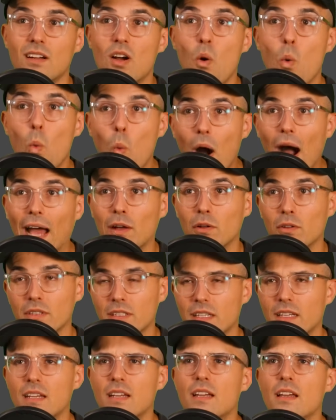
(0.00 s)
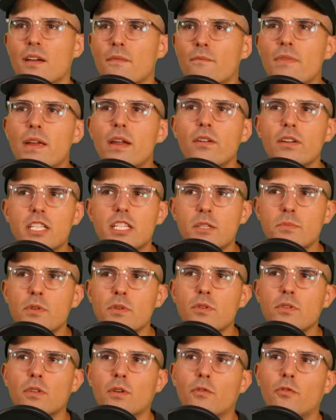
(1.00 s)
Wild. Very
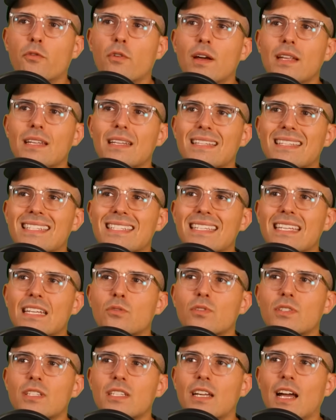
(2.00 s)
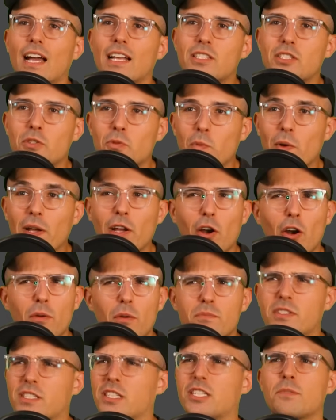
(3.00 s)
smooth front single-side swing
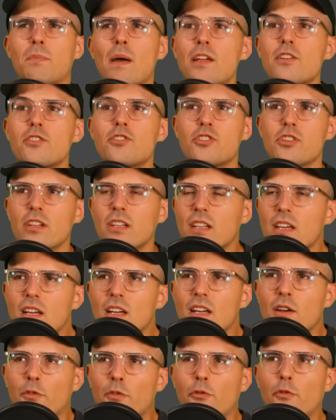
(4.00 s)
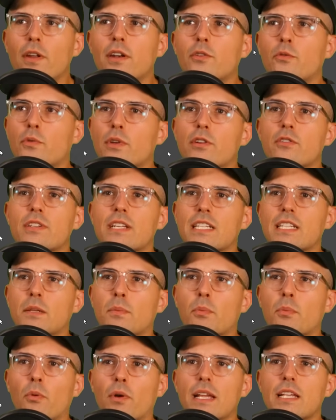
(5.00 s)
arm suspension, front and rear disc
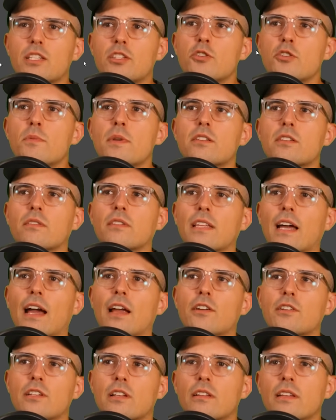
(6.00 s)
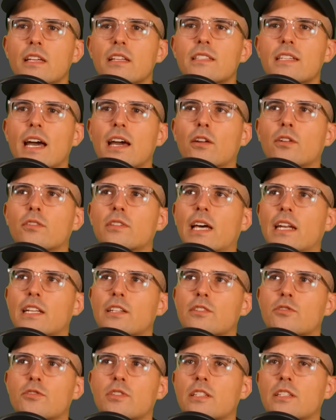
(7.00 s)
brakes, new Michelin tires, clean title, not
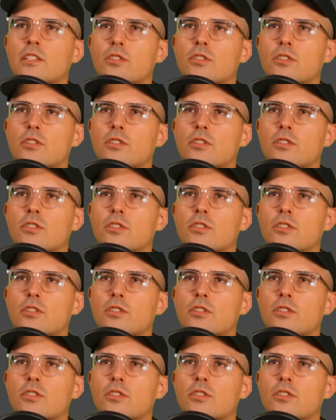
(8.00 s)
interested in